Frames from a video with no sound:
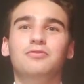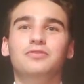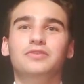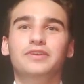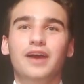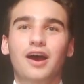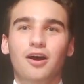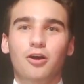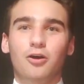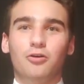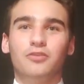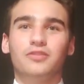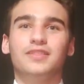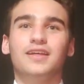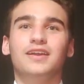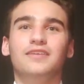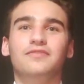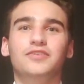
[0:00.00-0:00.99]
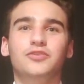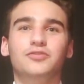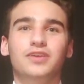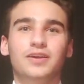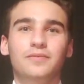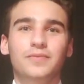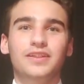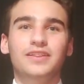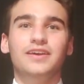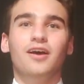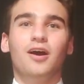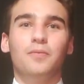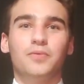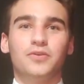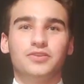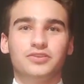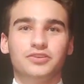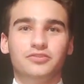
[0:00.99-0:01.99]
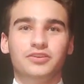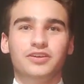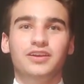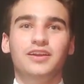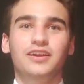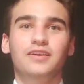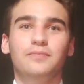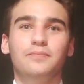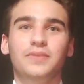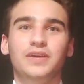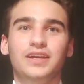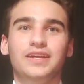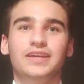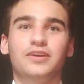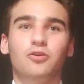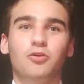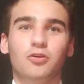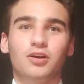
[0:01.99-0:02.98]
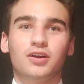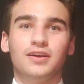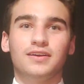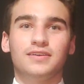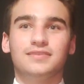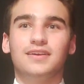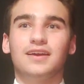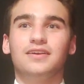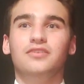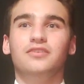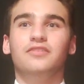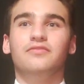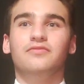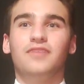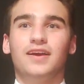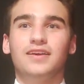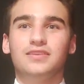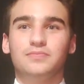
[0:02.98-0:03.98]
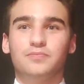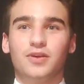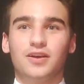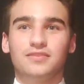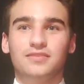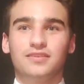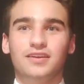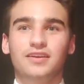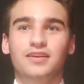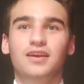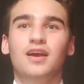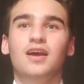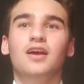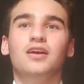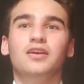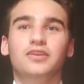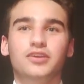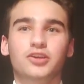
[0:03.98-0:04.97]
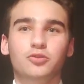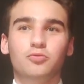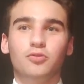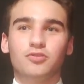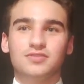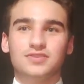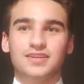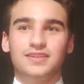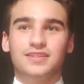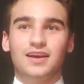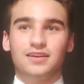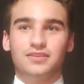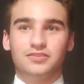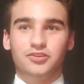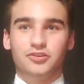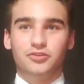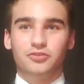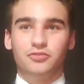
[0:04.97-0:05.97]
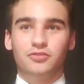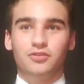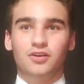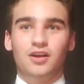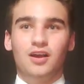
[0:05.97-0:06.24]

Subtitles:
know that if you give me the opportunity to be your executive vice president, you will see that too.